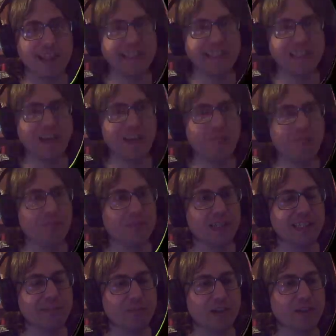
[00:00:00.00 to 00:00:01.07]
time the
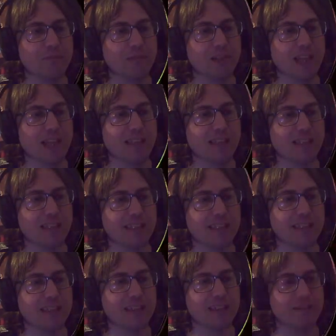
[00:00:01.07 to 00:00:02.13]
spring will land us
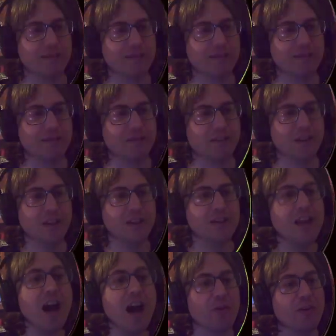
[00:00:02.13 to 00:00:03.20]
in the...
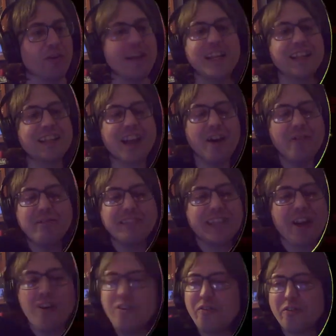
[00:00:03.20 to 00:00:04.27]
No, it goes
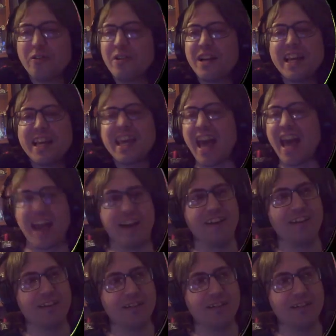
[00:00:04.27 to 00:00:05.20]
over it again.